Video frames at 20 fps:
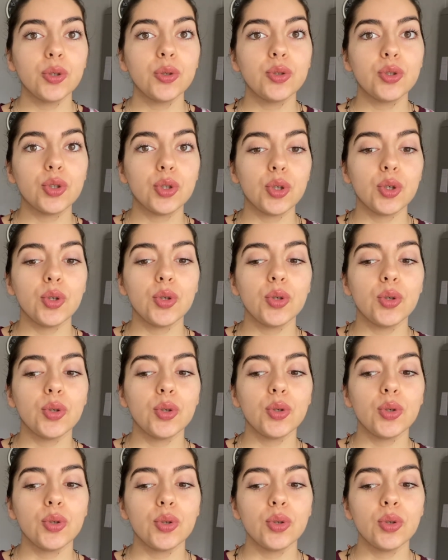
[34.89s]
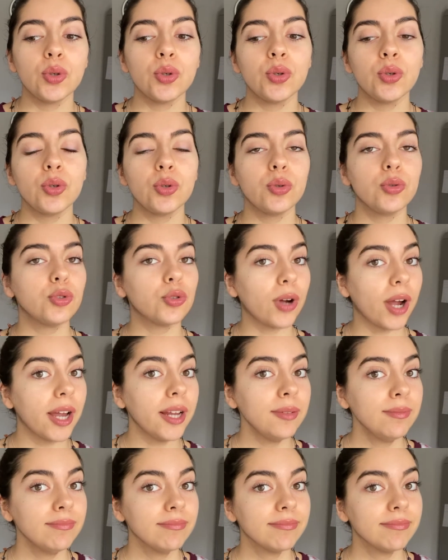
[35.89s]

to try.